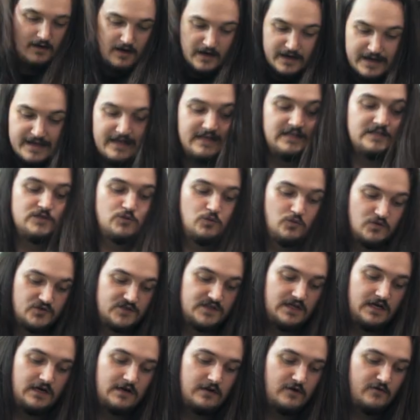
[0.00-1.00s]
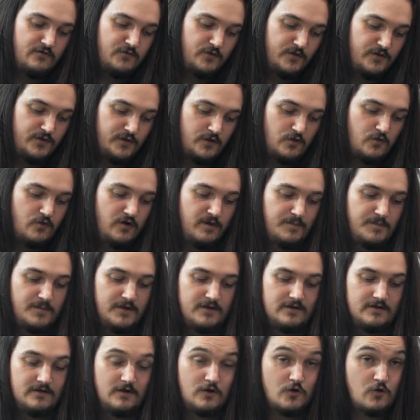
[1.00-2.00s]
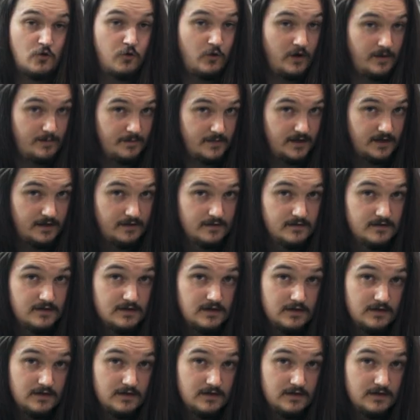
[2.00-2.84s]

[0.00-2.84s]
I guess we'll start off with equipment. Equipment.